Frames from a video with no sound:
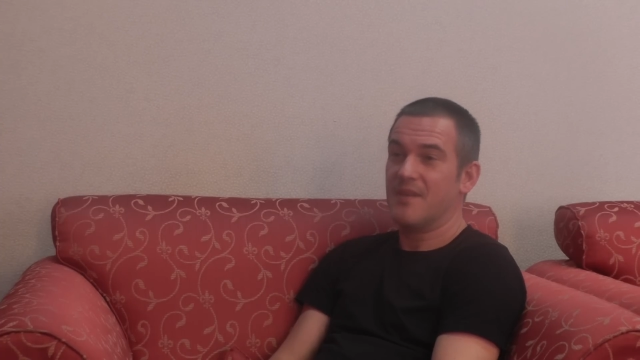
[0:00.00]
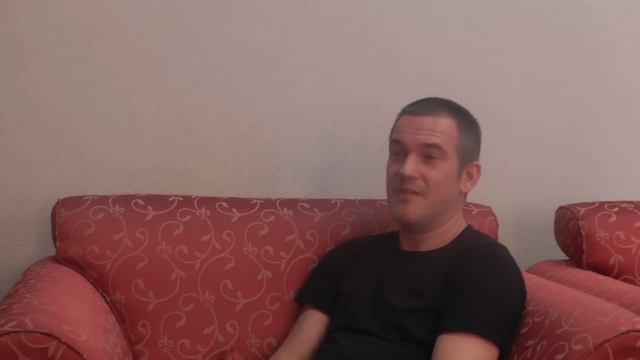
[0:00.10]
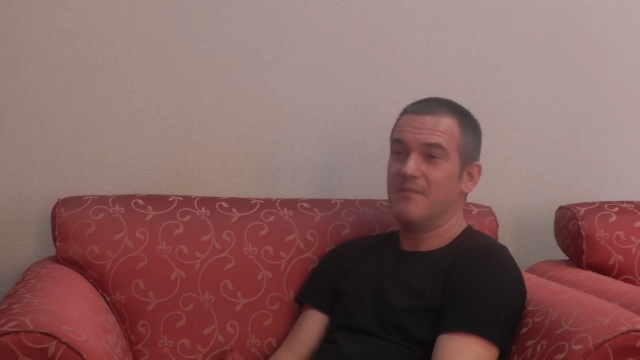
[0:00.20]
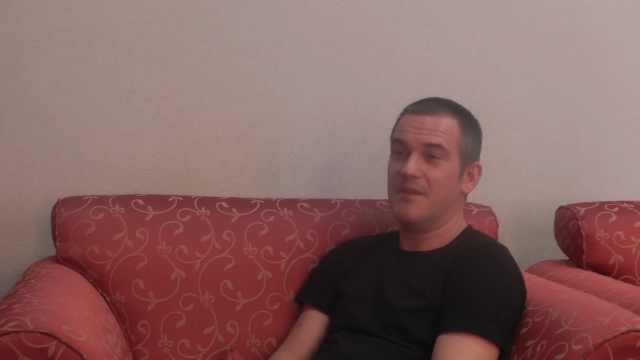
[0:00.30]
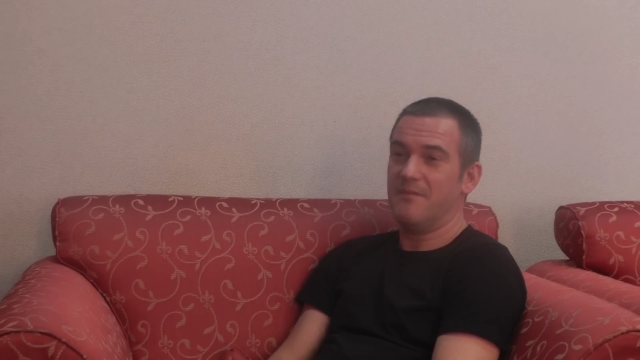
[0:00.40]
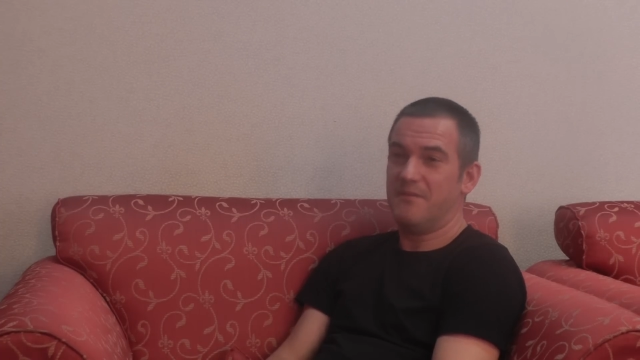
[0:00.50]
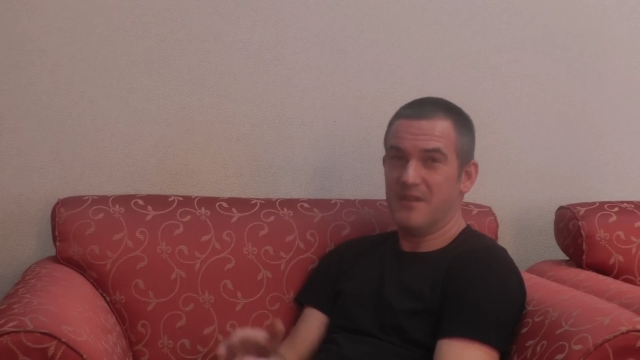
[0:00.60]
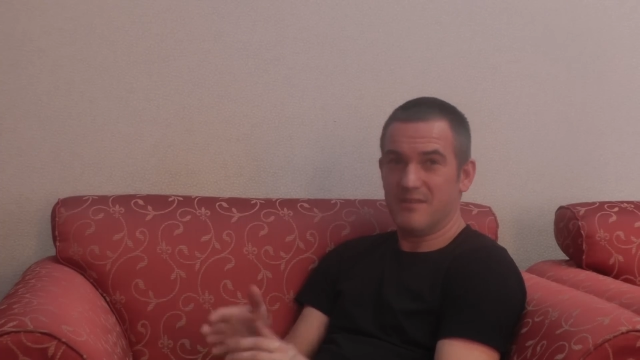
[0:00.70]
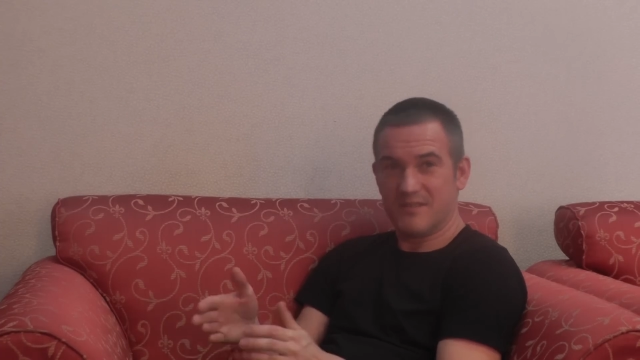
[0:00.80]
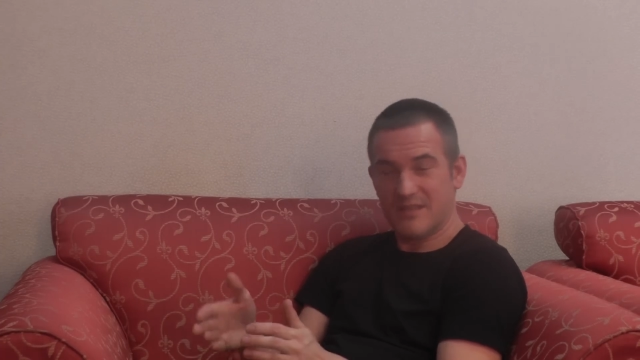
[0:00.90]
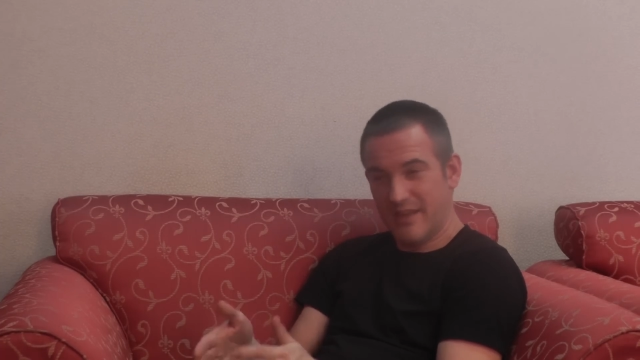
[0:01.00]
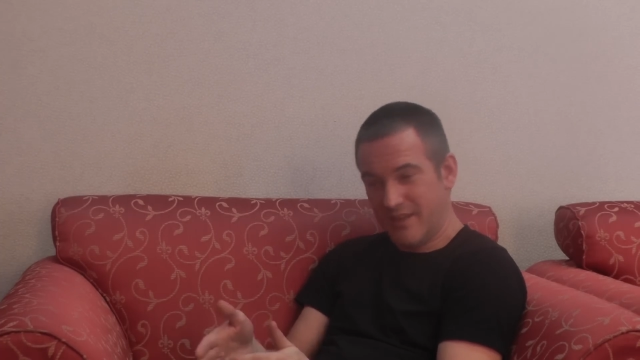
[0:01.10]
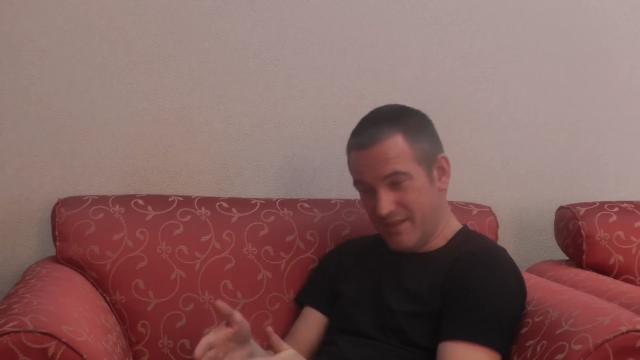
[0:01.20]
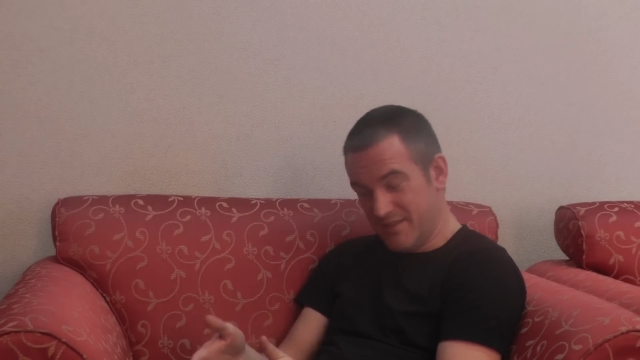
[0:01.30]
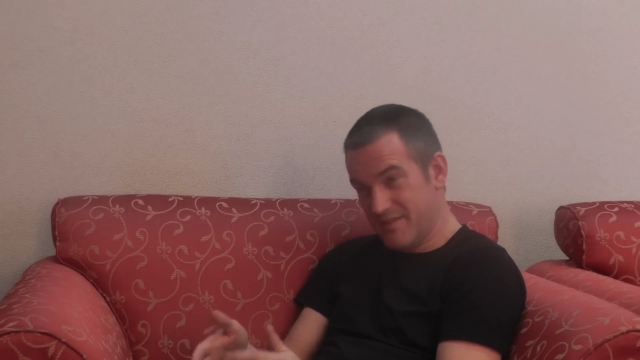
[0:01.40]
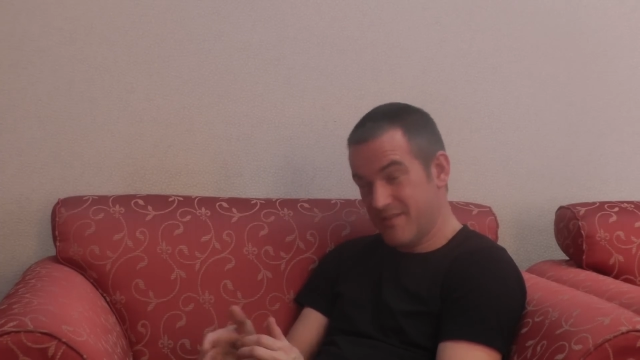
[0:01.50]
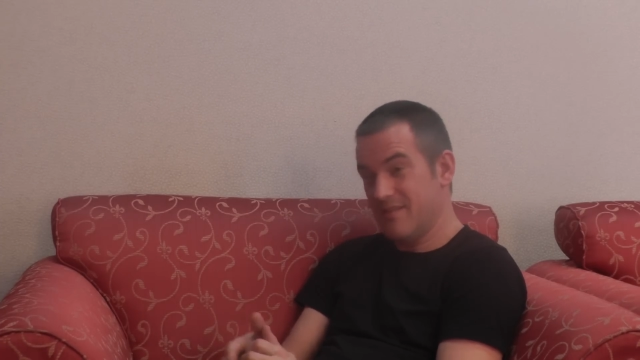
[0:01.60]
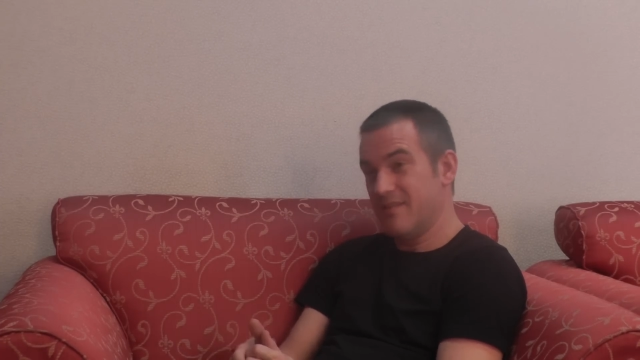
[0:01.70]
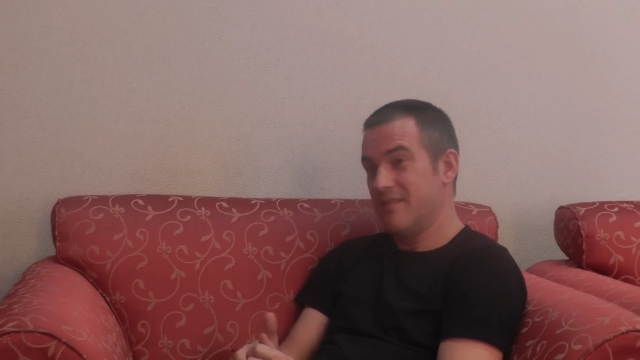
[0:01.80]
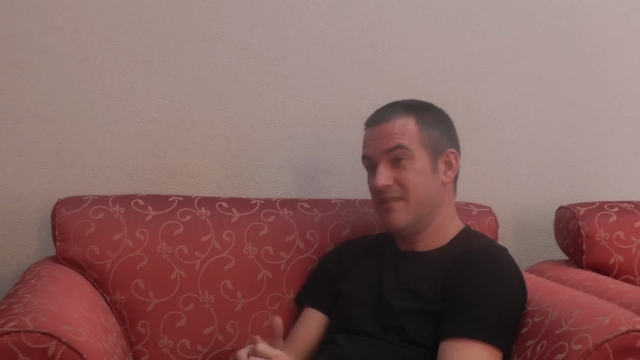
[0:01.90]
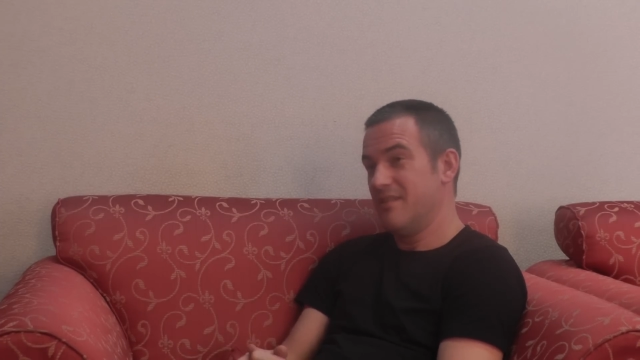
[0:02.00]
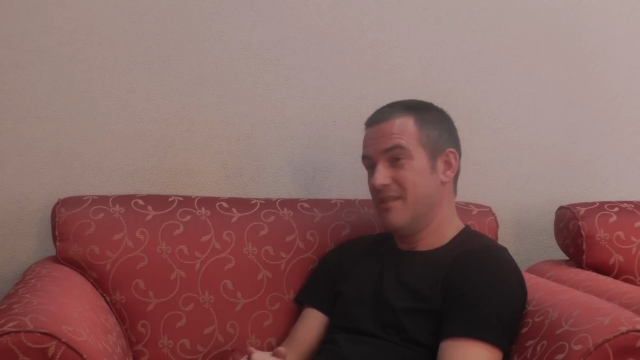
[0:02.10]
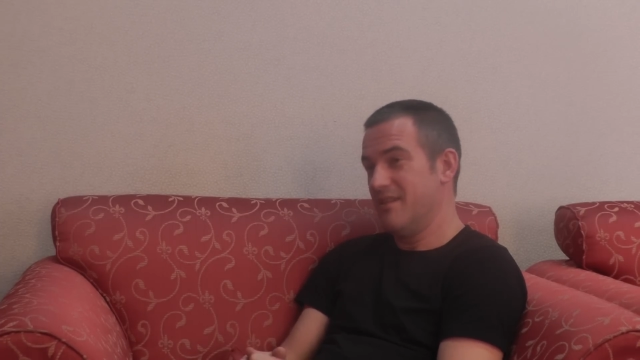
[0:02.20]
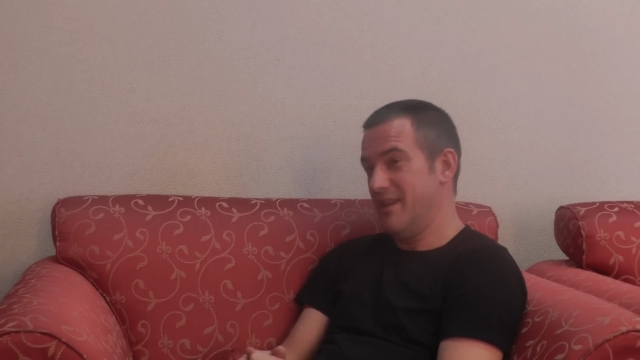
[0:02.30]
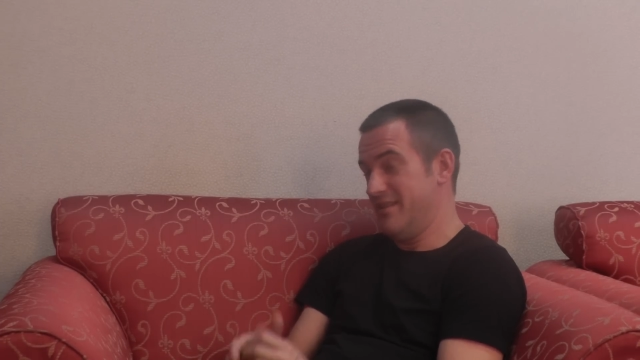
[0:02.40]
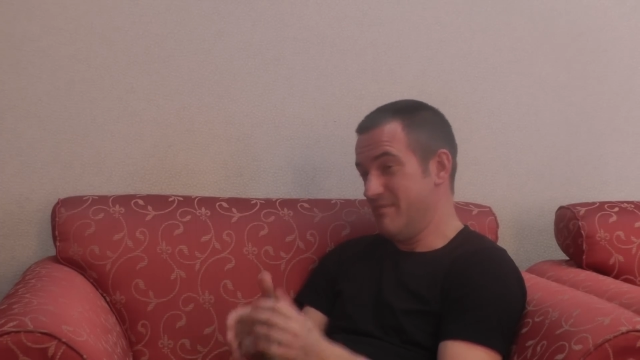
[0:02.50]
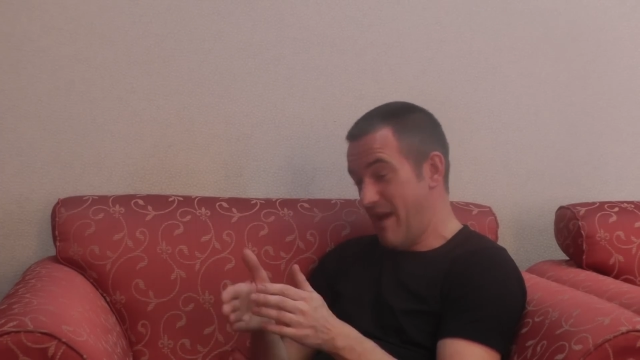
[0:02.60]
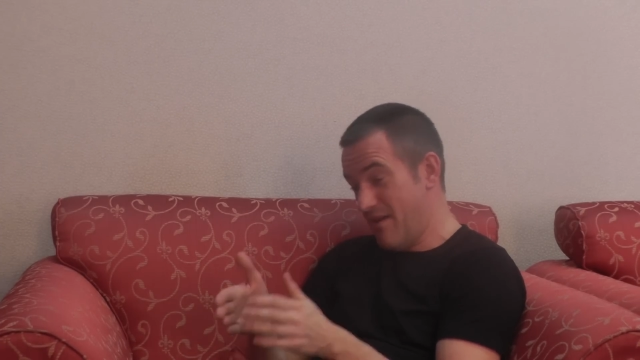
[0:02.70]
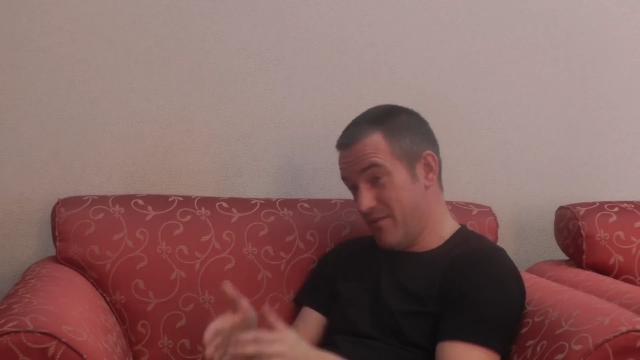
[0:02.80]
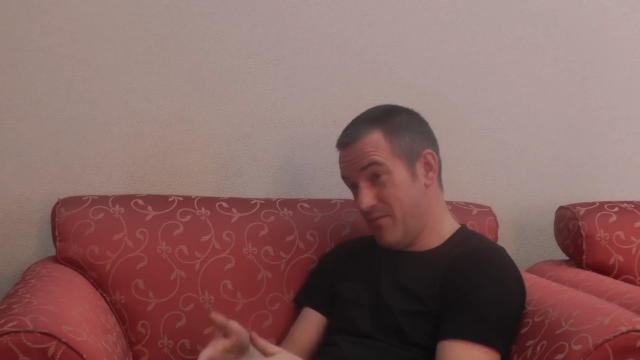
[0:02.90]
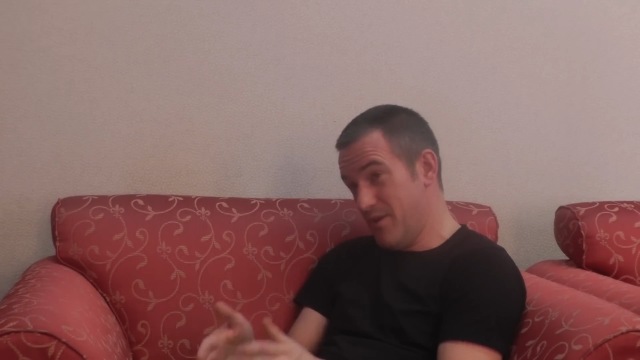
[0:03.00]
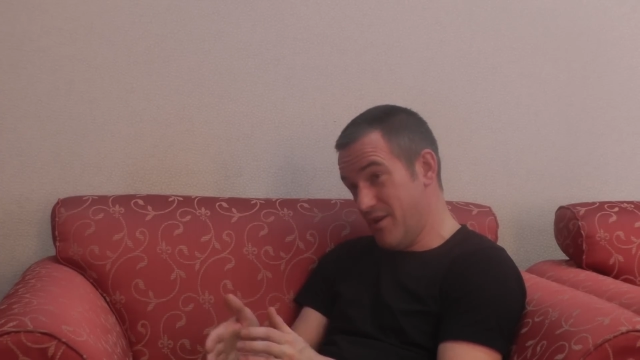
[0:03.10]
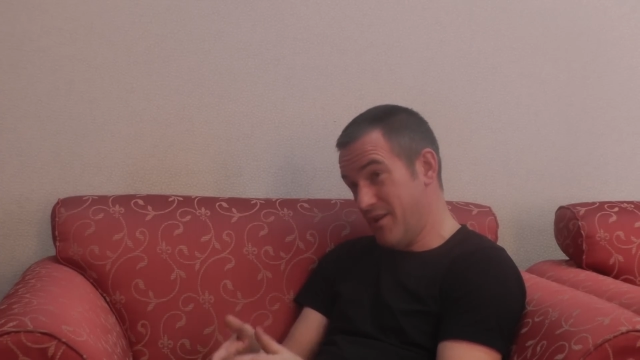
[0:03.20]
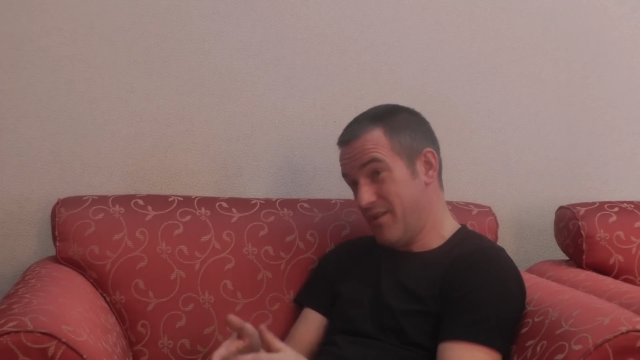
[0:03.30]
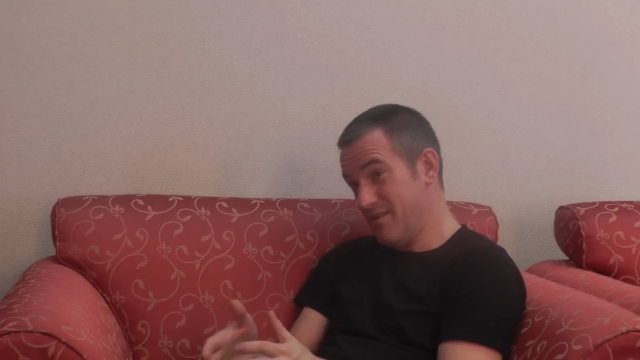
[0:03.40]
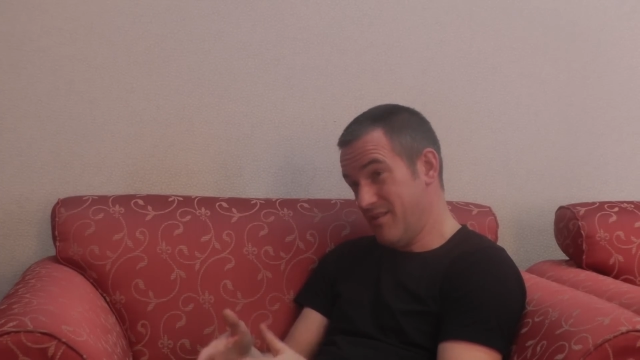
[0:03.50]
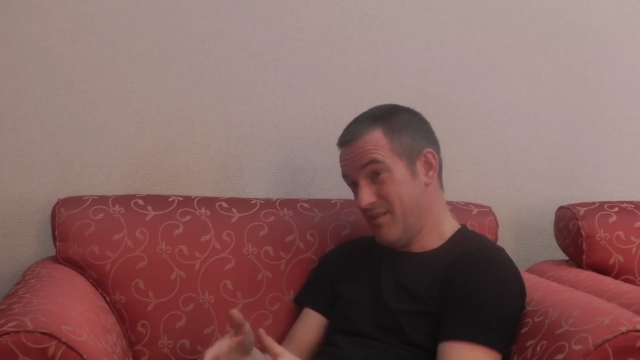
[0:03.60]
It feels like it's about the work.